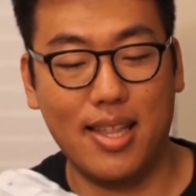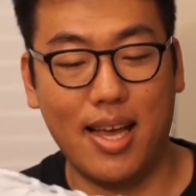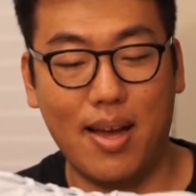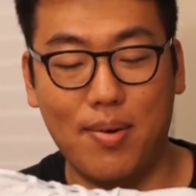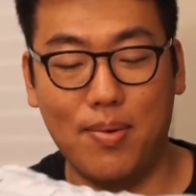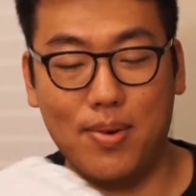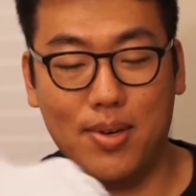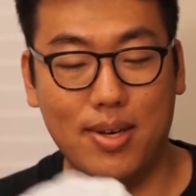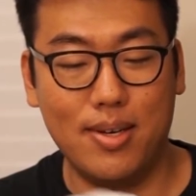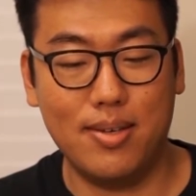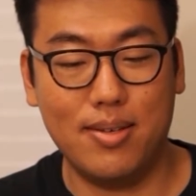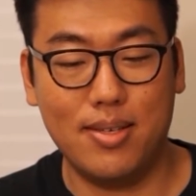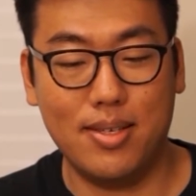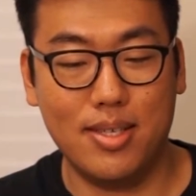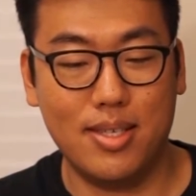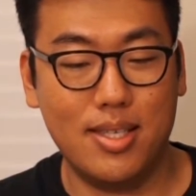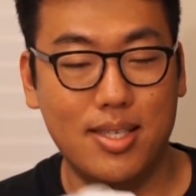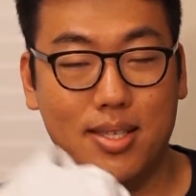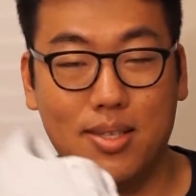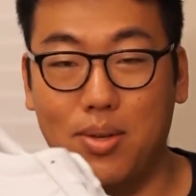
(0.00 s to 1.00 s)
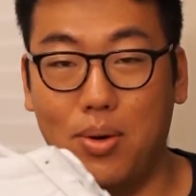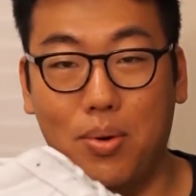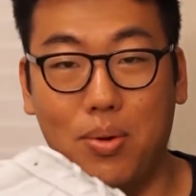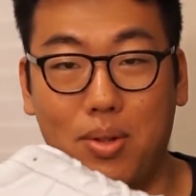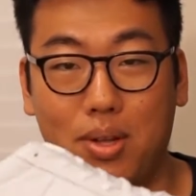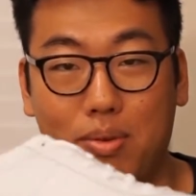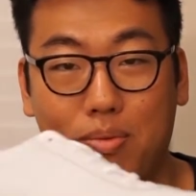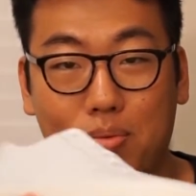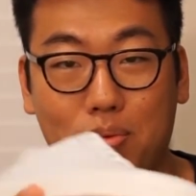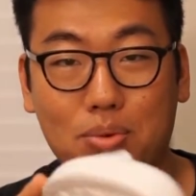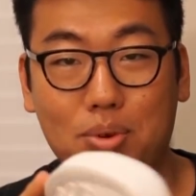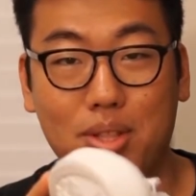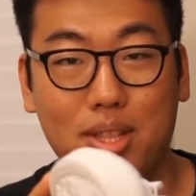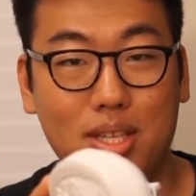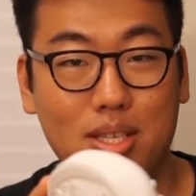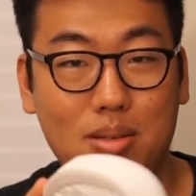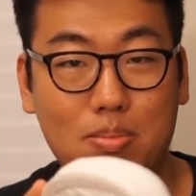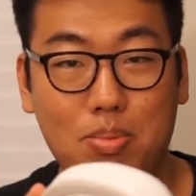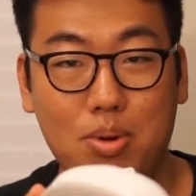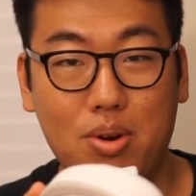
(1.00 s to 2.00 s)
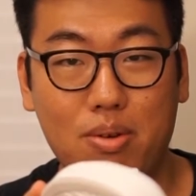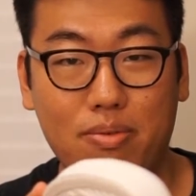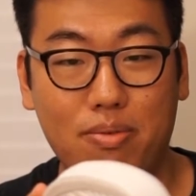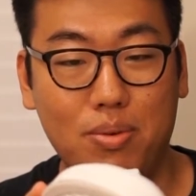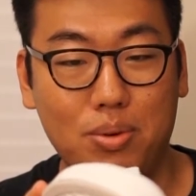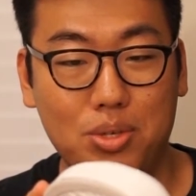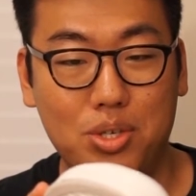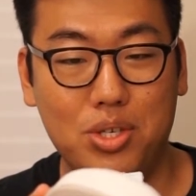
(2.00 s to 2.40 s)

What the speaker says: that would just totally ruin this beautiful